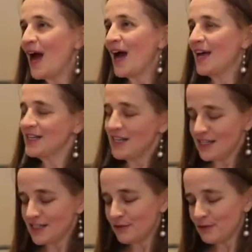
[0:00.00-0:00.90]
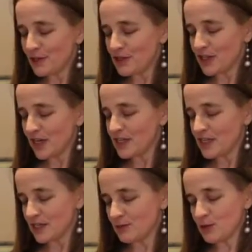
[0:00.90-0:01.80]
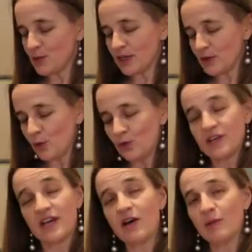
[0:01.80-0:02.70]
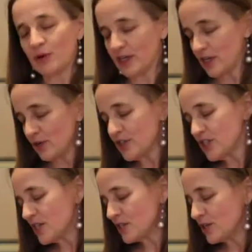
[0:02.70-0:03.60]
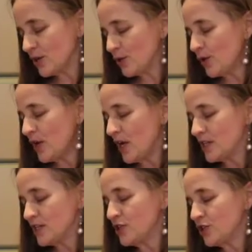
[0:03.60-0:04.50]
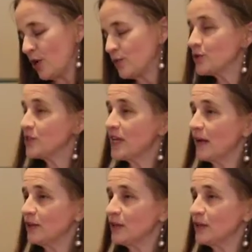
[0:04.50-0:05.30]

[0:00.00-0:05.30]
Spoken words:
And he differentiated between all the enharmonic notes, so D sharp should sound